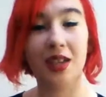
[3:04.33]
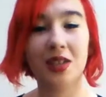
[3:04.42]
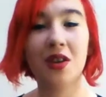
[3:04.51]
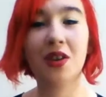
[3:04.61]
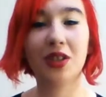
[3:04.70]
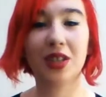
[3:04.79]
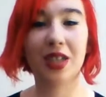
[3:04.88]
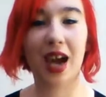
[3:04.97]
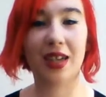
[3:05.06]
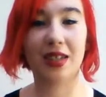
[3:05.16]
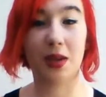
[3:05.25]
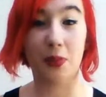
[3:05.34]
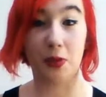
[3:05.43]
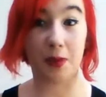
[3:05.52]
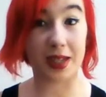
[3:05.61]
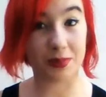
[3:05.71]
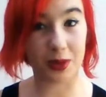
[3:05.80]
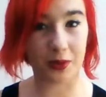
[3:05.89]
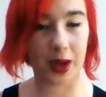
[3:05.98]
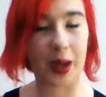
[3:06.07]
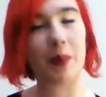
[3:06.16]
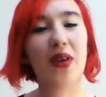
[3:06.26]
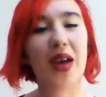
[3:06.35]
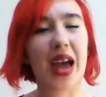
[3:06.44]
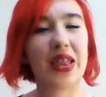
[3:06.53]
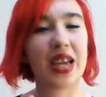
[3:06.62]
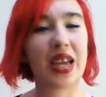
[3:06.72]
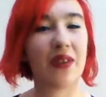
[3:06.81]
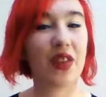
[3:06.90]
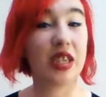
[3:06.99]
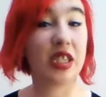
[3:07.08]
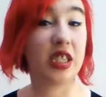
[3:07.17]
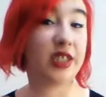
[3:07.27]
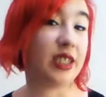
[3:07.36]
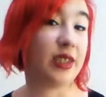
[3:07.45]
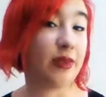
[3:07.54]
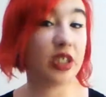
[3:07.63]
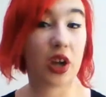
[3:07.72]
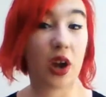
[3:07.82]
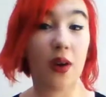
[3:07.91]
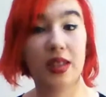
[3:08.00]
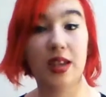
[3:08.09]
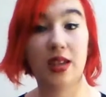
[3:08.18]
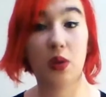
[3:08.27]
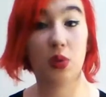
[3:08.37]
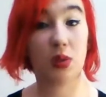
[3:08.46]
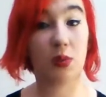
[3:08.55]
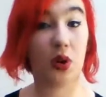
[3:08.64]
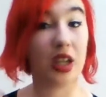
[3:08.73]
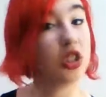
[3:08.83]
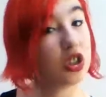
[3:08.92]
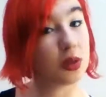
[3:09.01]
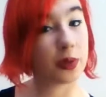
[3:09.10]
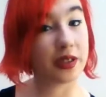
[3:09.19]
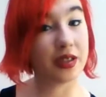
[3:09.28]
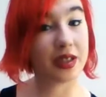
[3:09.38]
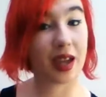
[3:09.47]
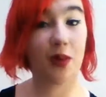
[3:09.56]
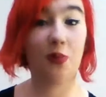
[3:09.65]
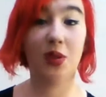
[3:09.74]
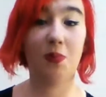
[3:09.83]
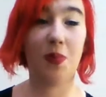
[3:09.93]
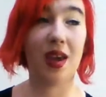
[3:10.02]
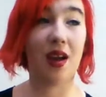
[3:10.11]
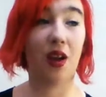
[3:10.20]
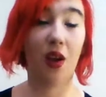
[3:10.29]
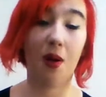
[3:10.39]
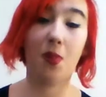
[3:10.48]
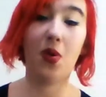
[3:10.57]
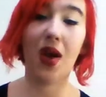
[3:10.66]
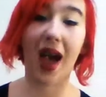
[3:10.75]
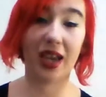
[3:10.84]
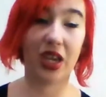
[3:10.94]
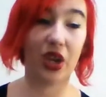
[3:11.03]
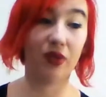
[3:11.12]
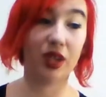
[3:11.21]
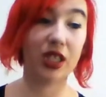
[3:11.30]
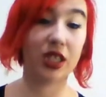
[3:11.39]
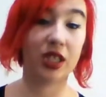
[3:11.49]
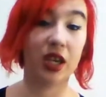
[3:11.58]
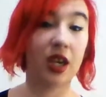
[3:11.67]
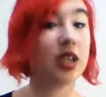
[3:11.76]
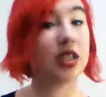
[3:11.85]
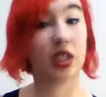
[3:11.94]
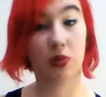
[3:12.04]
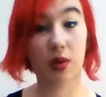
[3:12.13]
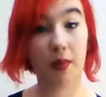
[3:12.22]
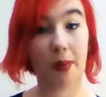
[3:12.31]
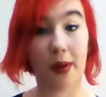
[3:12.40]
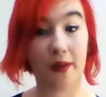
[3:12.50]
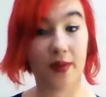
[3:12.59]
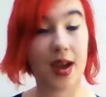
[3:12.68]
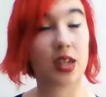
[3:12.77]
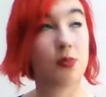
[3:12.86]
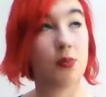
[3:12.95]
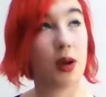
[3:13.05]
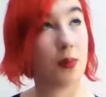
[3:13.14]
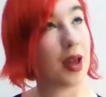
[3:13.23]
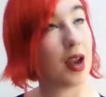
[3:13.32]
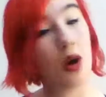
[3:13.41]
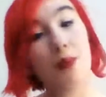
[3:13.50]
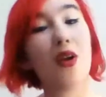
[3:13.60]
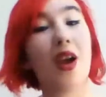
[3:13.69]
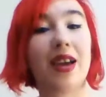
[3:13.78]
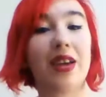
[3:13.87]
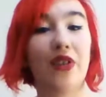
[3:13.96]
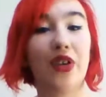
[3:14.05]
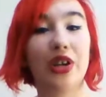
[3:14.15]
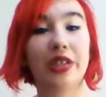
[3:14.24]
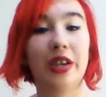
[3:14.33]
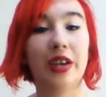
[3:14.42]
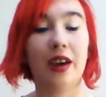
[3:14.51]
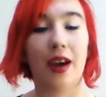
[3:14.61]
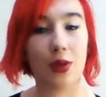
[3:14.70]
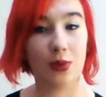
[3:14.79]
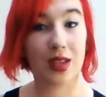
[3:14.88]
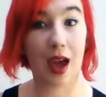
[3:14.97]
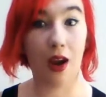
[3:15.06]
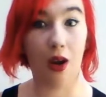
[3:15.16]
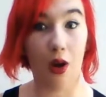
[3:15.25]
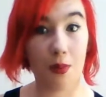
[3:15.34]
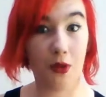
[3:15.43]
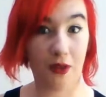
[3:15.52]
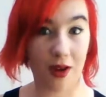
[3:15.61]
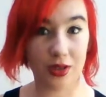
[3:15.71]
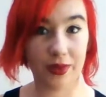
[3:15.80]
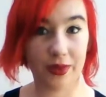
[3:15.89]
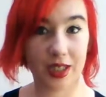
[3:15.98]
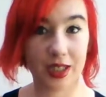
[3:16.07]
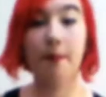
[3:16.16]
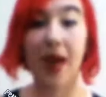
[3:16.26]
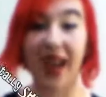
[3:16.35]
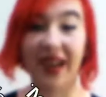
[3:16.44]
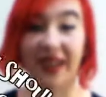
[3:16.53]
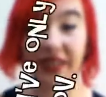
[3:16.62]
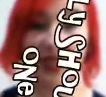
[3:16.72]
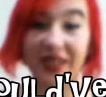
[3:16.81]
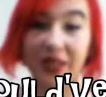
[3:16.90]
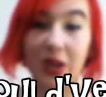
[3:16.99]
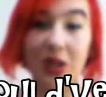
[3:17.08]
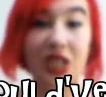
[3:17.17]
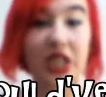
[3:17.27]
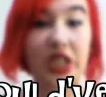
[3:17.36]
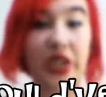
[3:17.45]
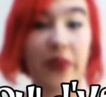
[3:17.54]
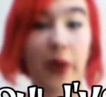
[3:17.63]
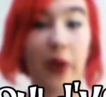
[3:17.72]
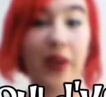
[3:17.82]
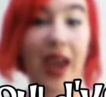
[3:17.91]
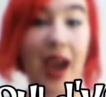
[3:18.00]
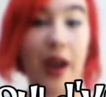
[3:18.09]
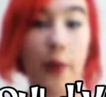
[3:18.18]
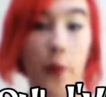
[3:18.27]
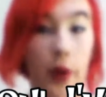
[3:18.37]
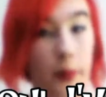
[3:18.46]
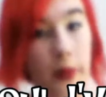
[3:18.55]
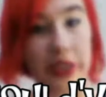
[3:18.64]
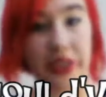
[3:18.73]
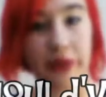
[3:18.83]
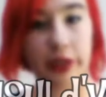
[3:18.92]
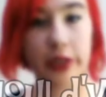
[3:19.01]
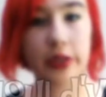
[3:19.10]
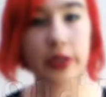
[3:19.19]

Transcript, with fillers: It's not good as a book-based movie. But I think if they did a TV show, they did with the Mortal Instruments, it would be a lot more accurate. Still wouldn't be perfect, but it would be a lot more accurate you would get a lot more out of it. Number 8. Totally should have only had one point of view.